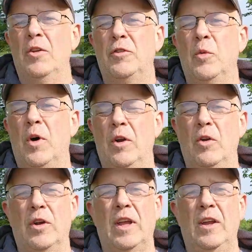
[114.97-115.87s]
also want to
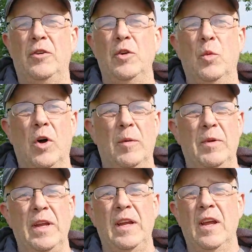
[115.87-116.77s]
look at, do you want to
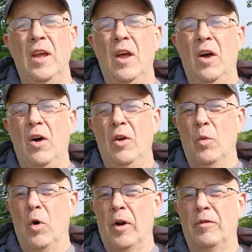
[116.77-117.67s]
be on
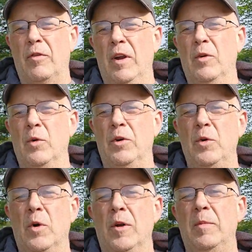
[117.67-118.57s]
the waterfront or do
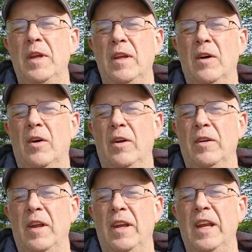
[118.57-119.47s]
you want to be
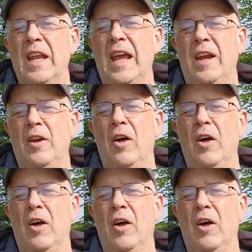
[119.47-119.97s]
on an inland